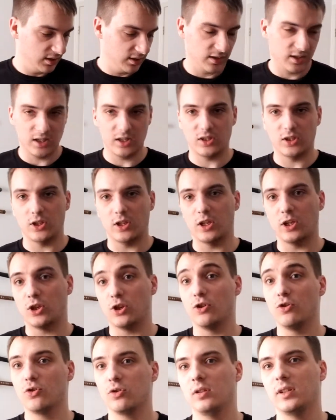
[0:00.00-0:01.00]
it
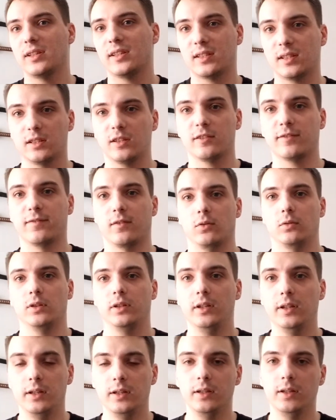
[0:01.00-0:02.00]
usually sits
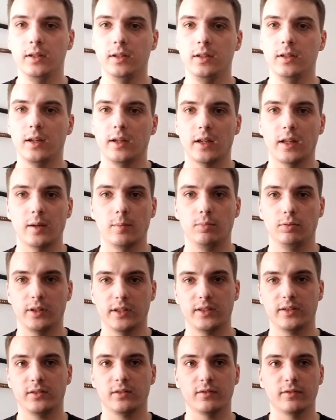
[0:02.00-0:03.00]
folded in a
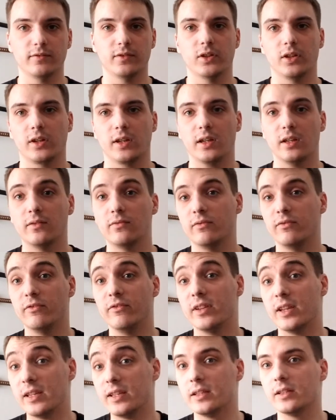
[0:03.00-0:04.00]
place of
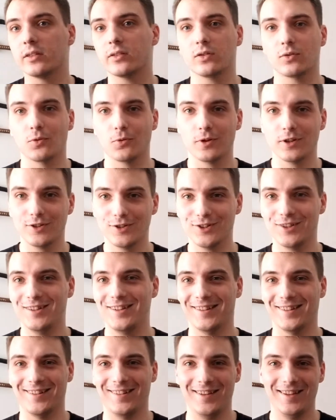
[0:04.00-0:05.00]
convenient storage
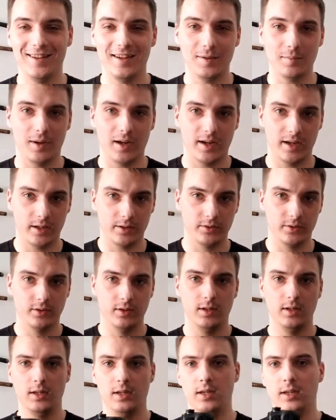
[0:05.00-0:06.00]
in my house,
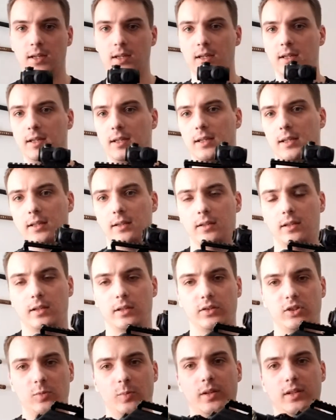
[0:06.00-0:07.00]
and
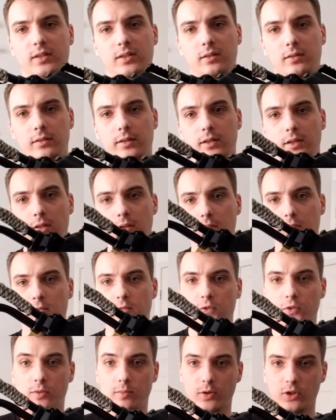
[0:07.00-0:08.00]
so basically,
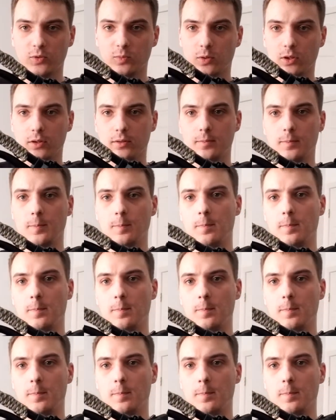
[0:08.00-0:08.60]
for the most part,